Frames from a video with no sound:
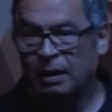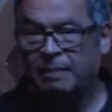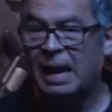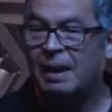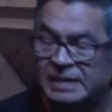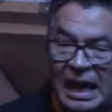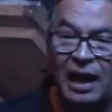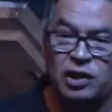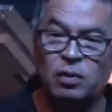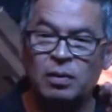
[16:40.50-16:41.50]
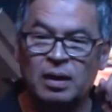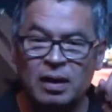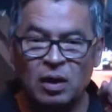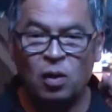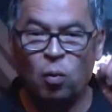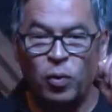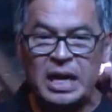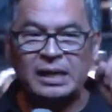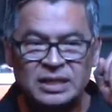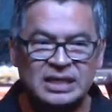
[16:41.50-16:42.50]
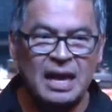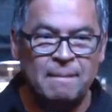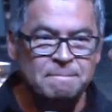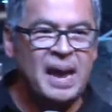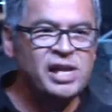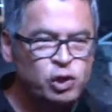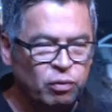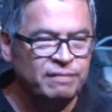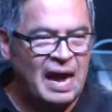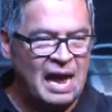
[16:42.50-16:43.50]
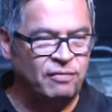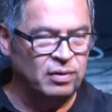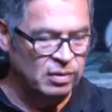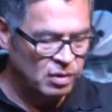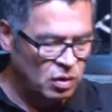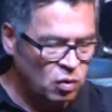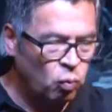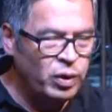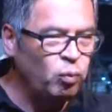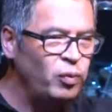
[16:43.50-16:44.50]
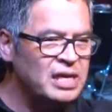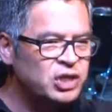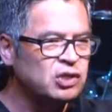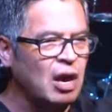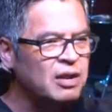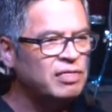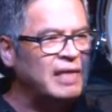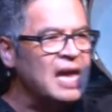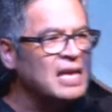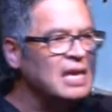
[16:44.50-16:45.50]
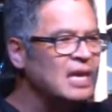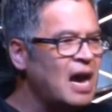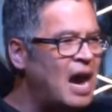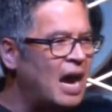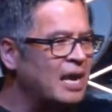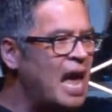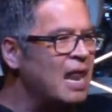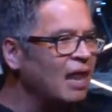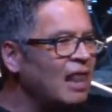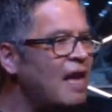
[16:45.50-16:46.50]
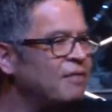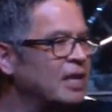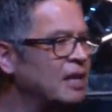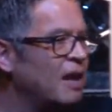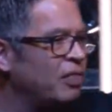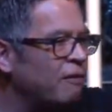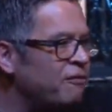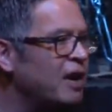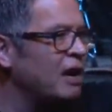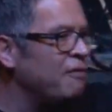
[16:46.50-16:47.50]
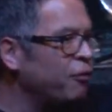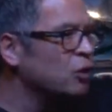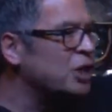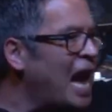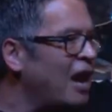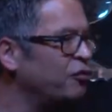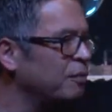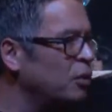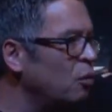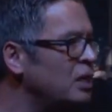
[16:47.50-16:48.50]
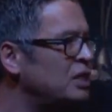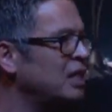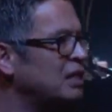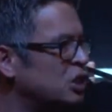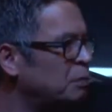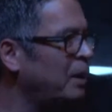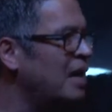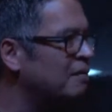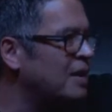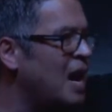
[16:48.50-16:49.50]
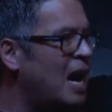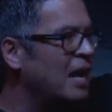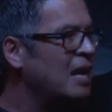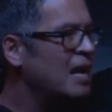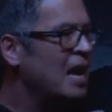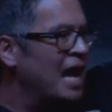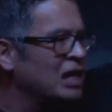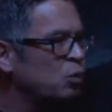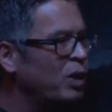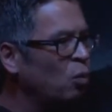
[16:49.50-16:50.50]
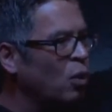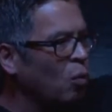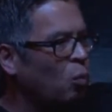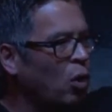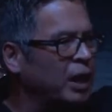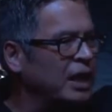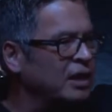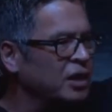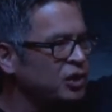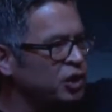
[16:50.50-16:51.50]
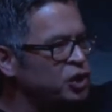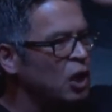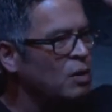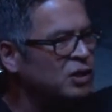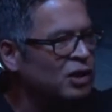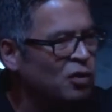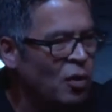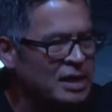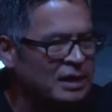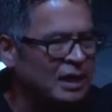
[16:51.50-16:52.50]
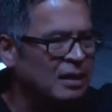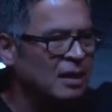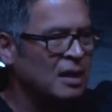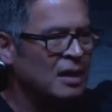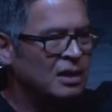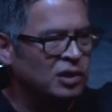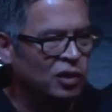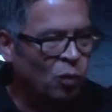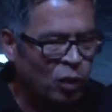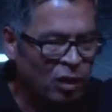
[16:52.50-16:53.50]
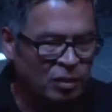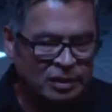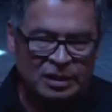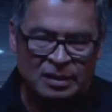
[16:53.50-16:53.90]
but i'm telling you we could see a major revival when we start thanking god and loving the very first attribute we see displayed of god and it's when we're working to show His anointing to the world.